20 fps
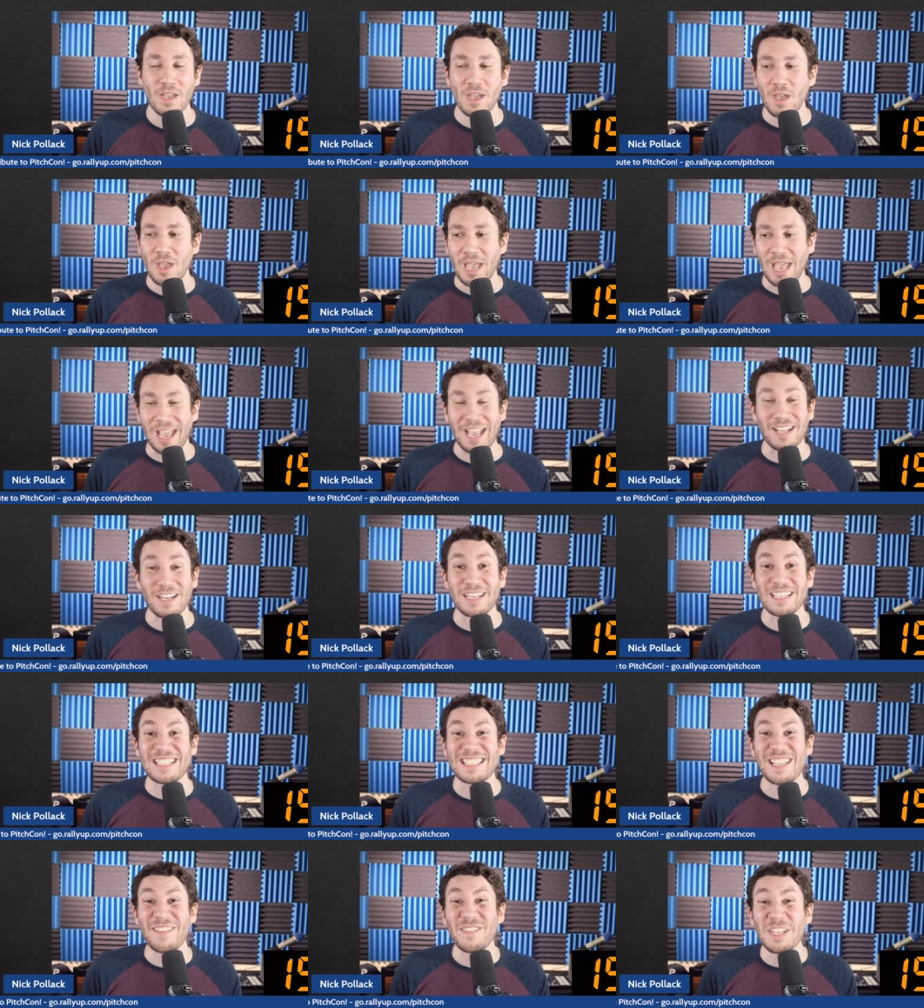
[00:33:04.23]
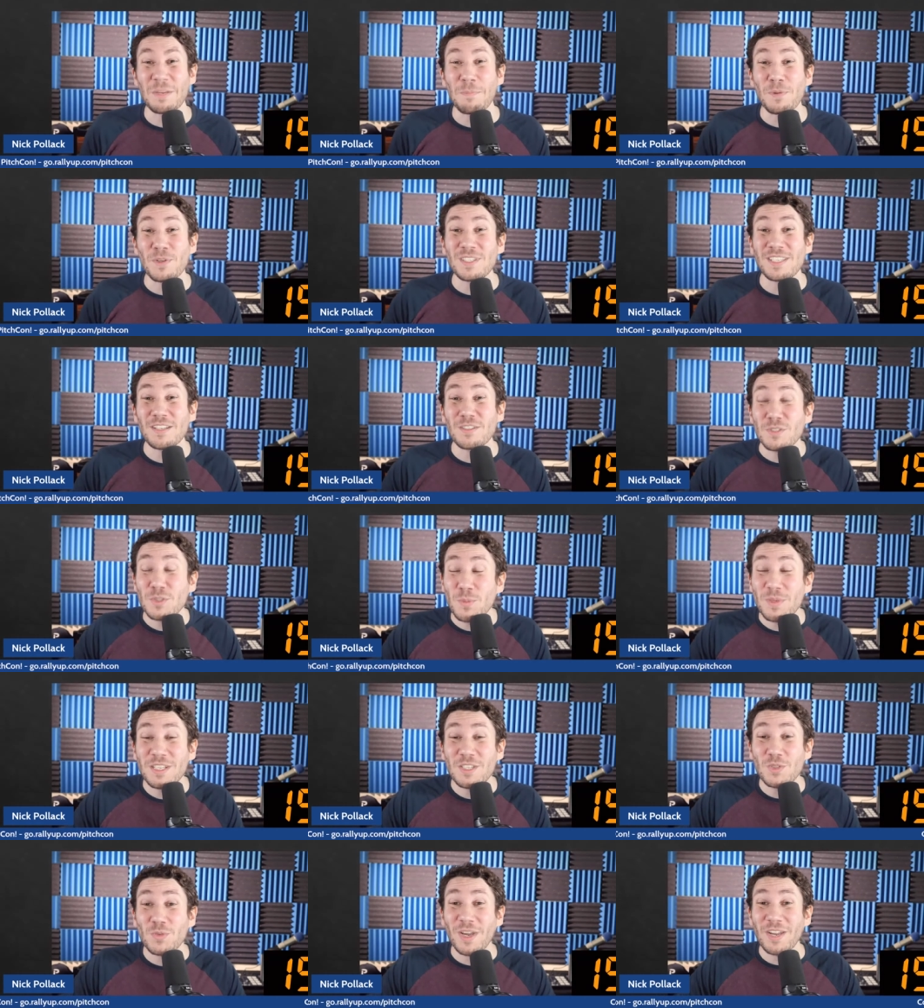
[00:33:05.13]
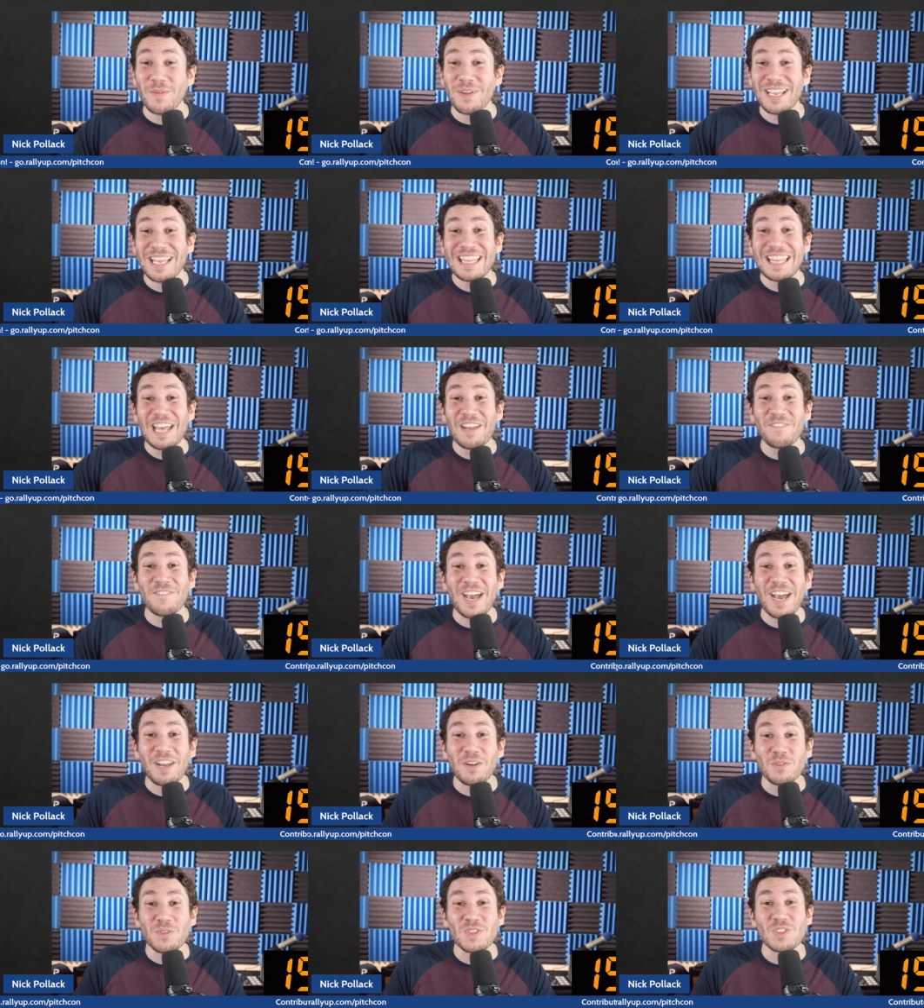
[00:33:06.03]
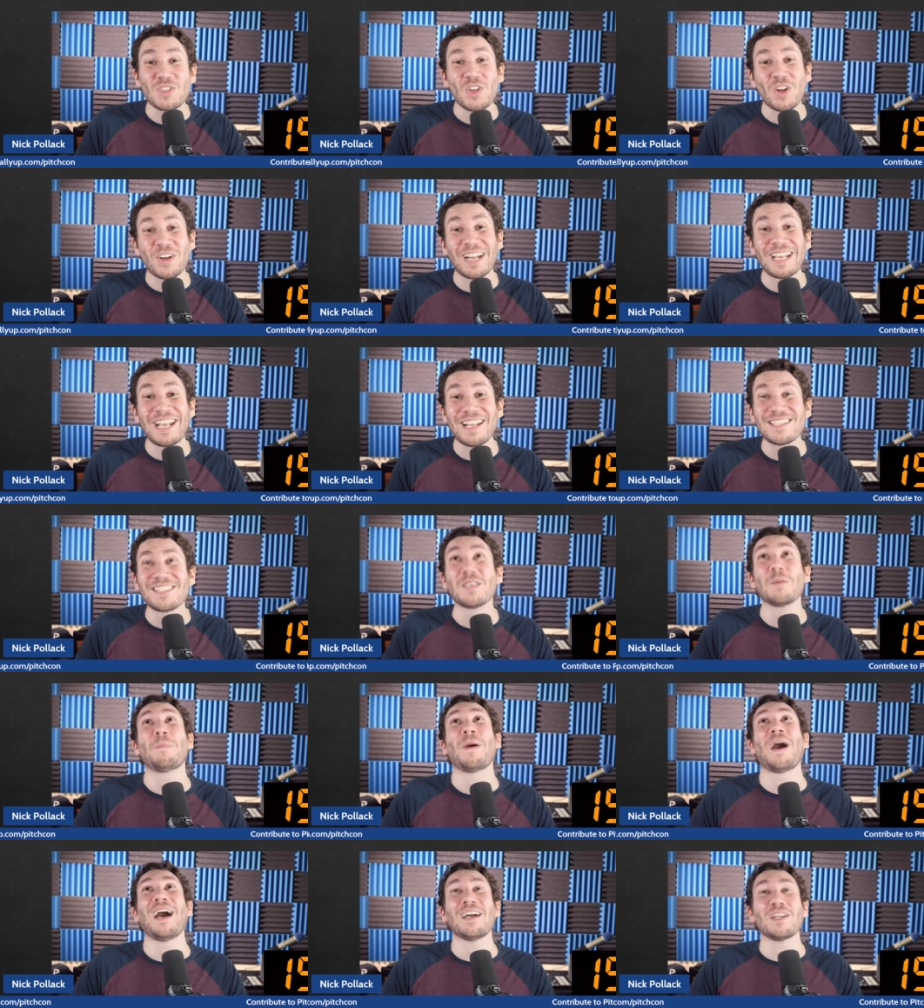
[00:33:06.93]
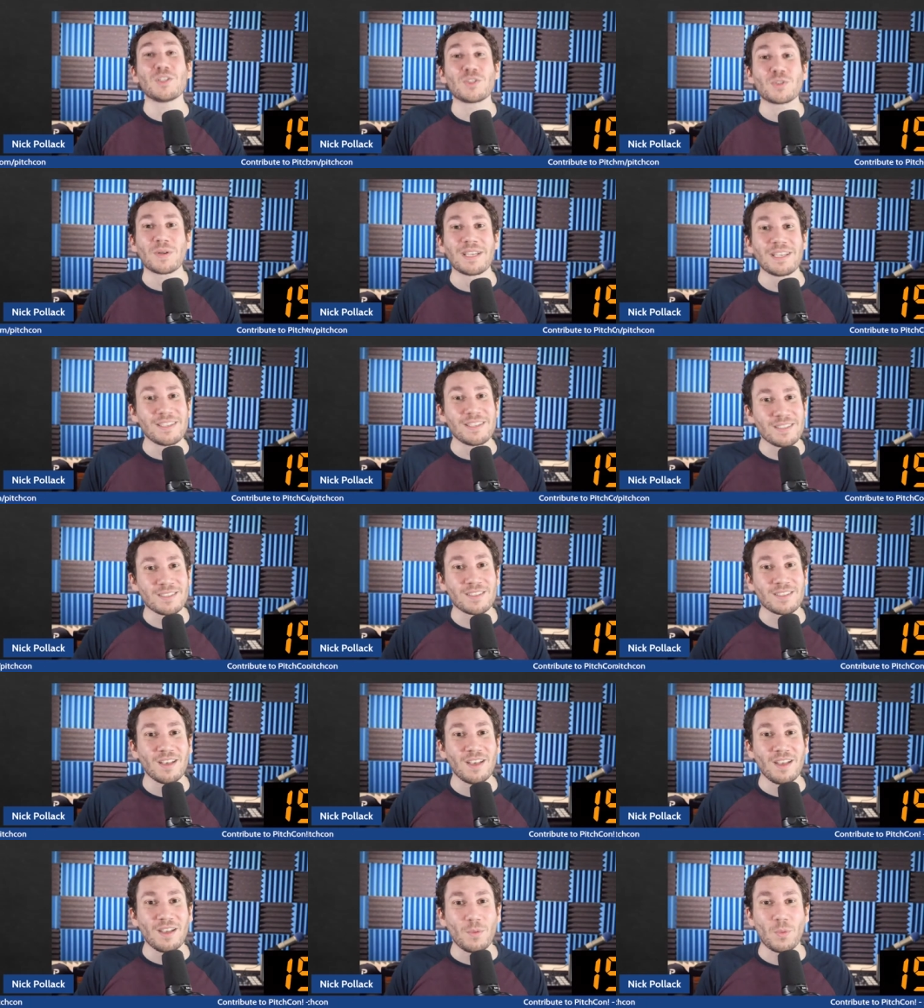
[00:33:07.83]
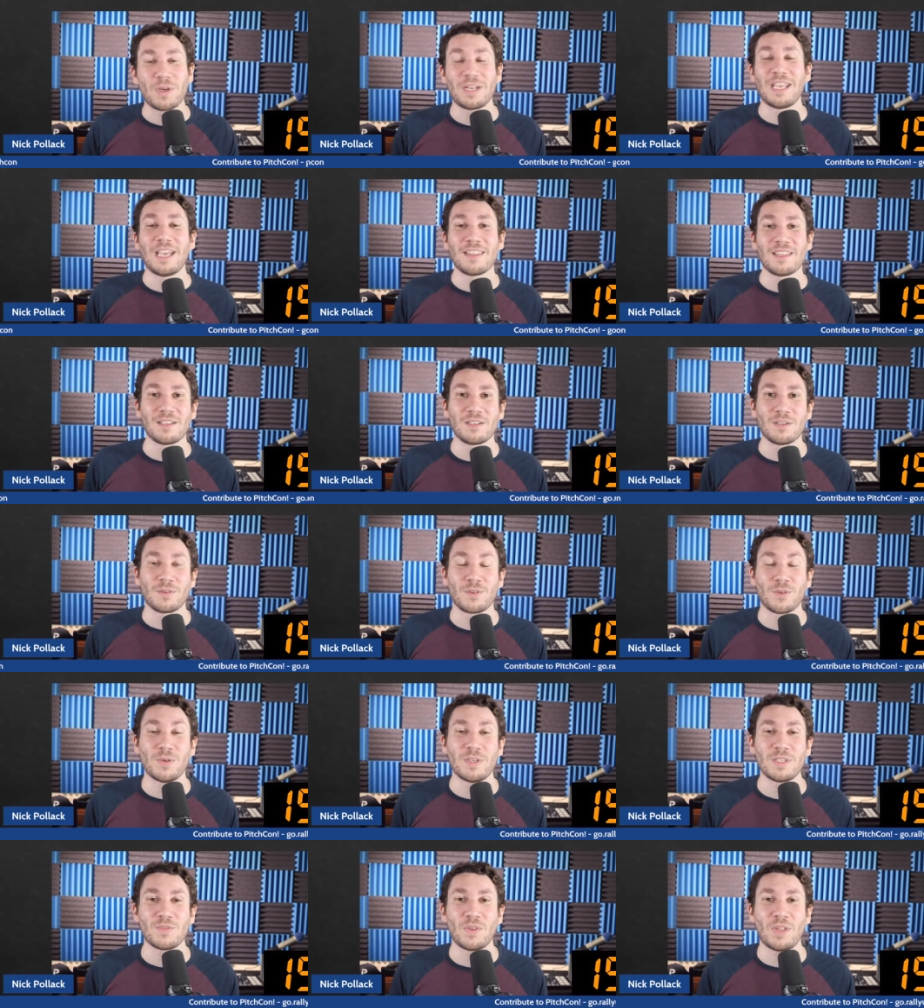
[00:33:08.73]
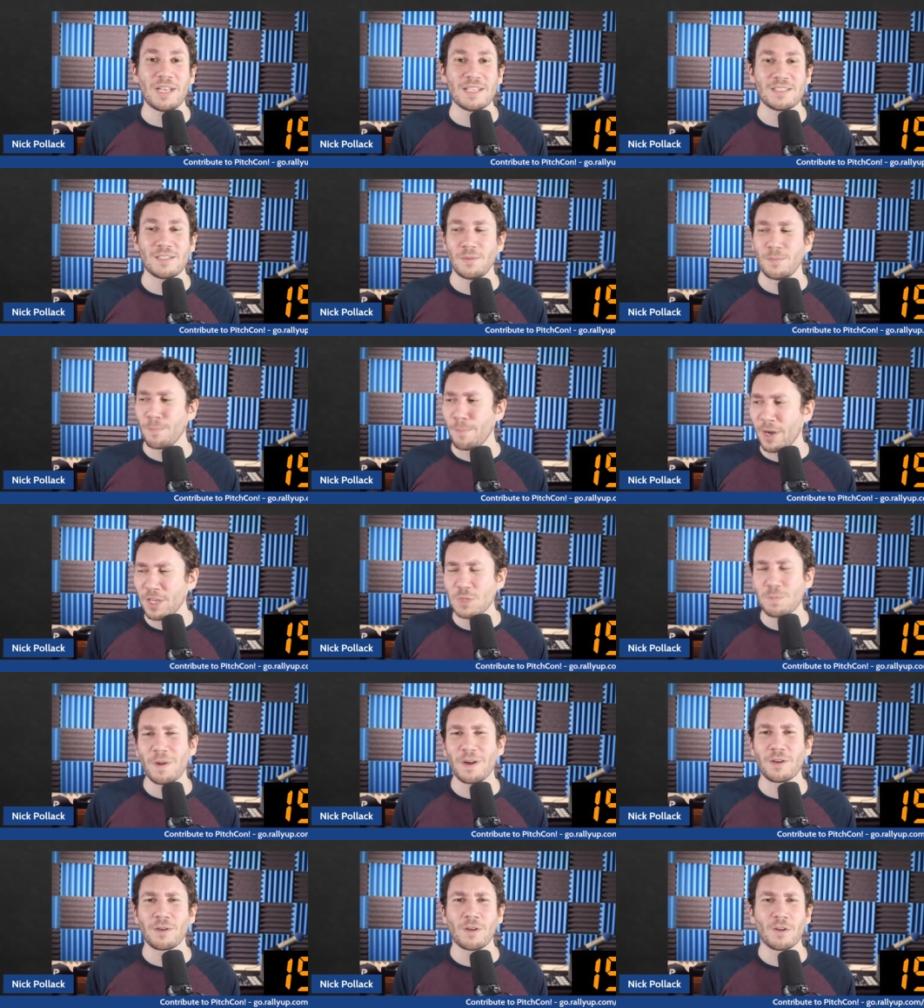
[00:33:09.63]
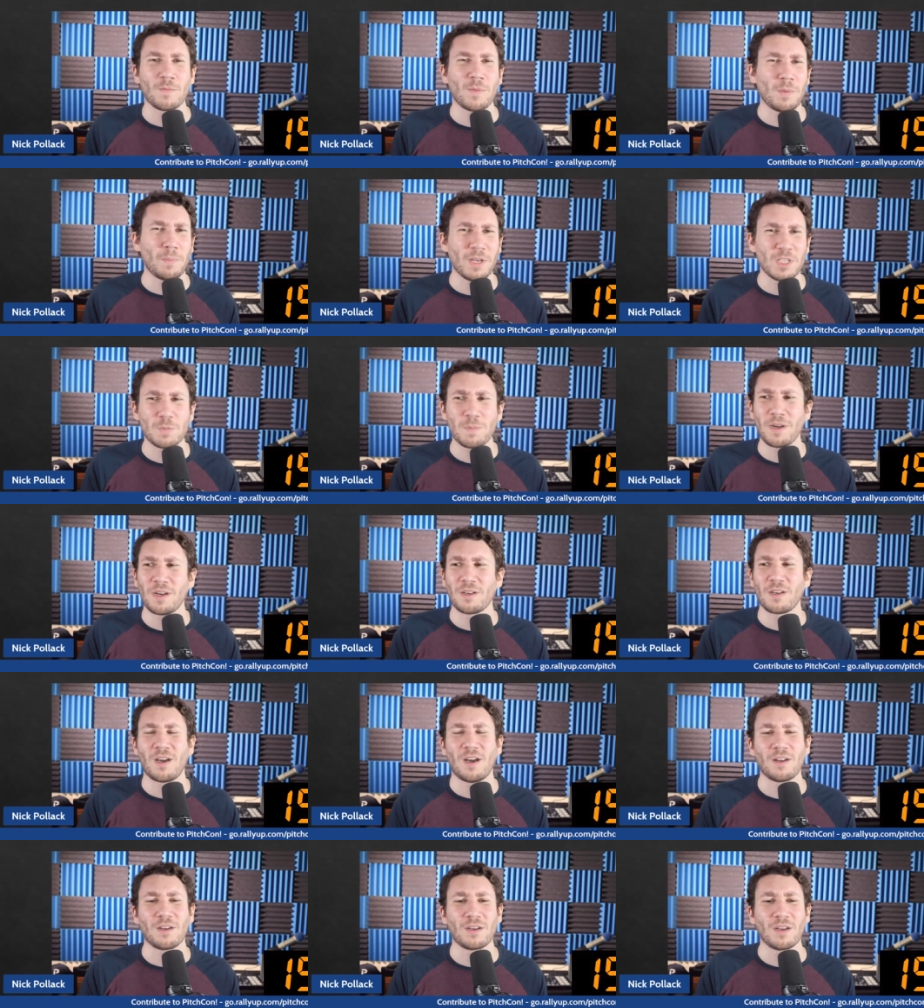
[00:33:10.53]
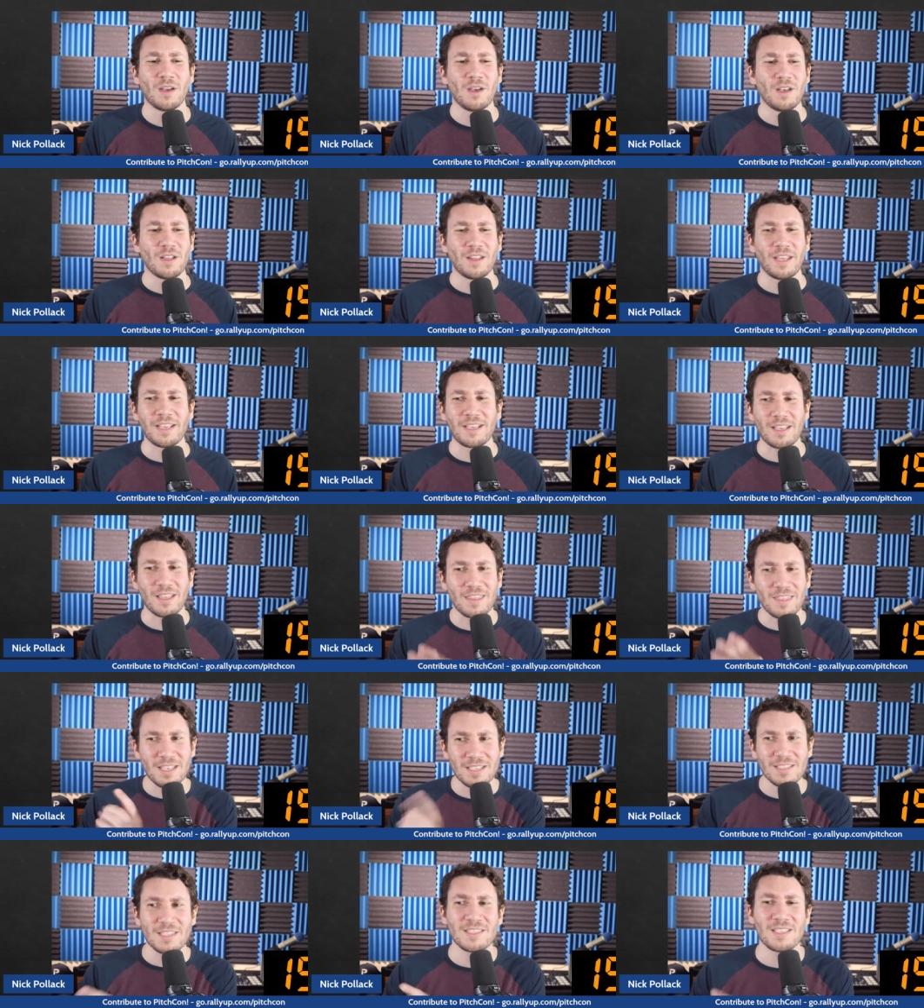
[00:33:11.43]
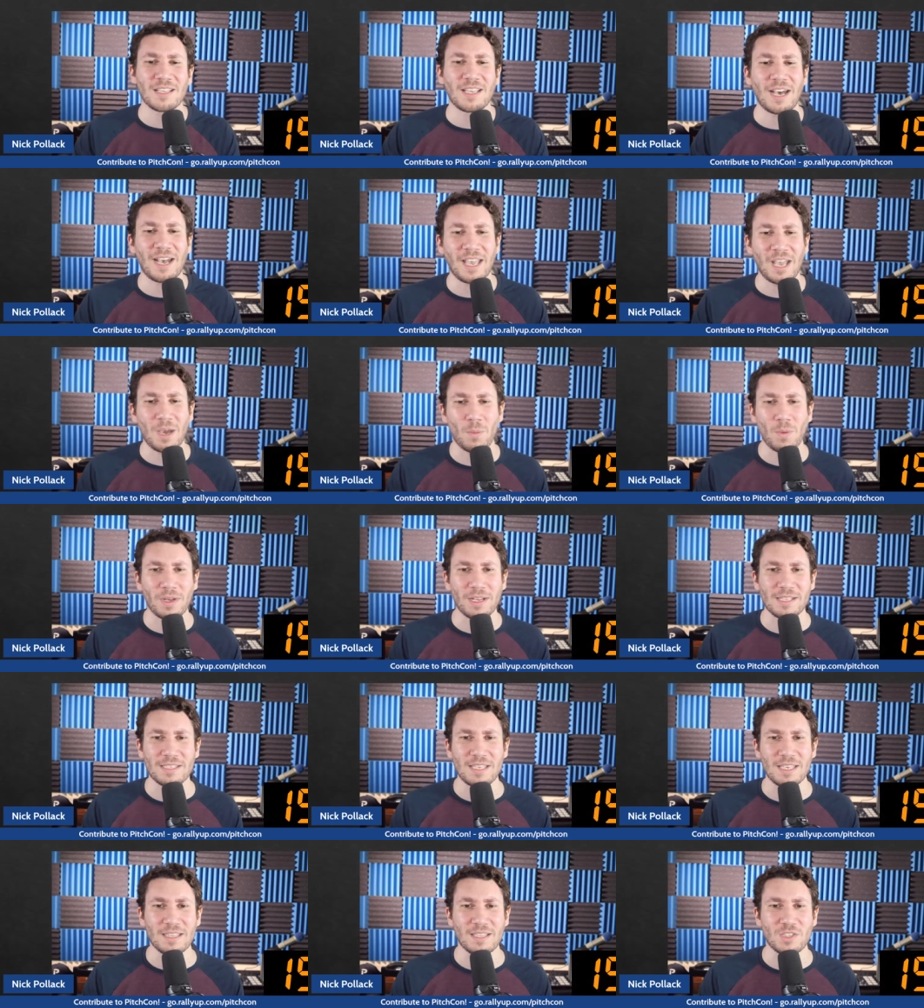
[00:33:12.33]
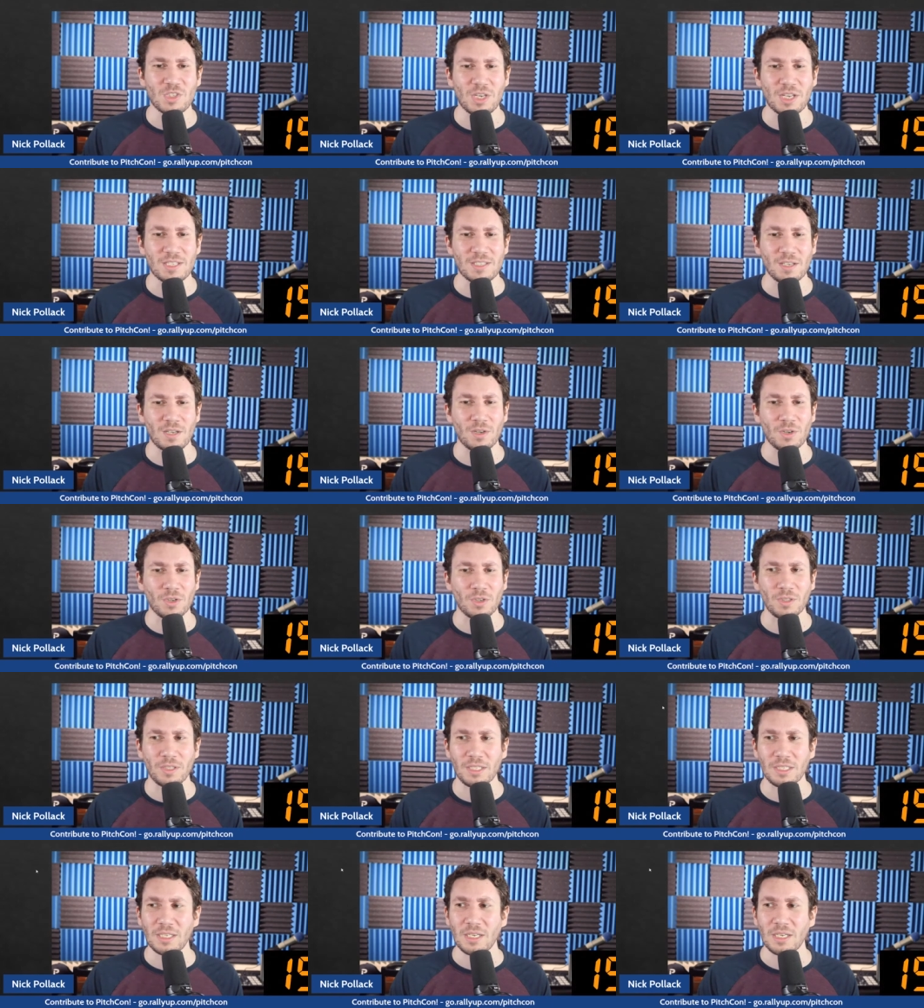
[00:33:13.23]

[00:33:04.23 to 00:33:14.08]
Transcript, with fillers: Had a 70% swing strike rate in that final start against the Padres when he had that decreased velocity. Much better curveball, much better cutter. Like this is the guy I want to take the chance on early.